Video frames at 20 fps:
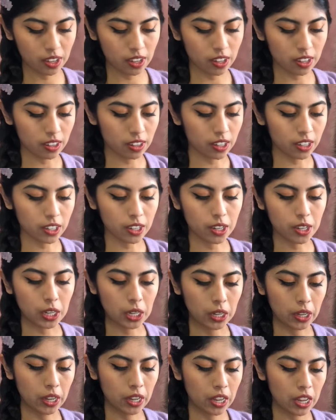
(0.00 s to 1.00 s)
They're gonna
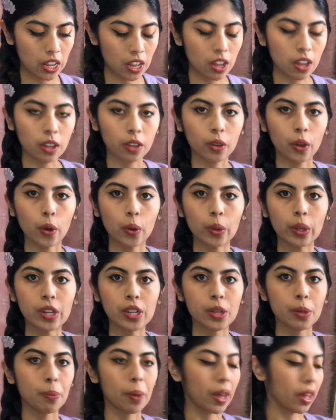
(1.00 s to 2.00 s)
go into
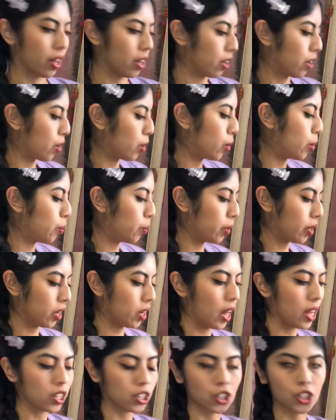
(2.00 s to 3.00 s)
my hoop
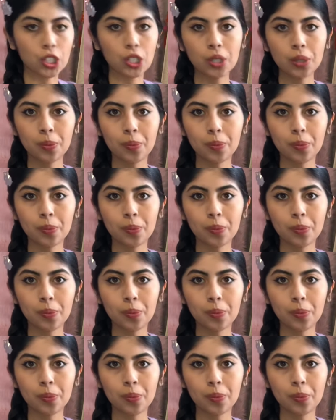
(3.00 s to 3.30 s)
collection.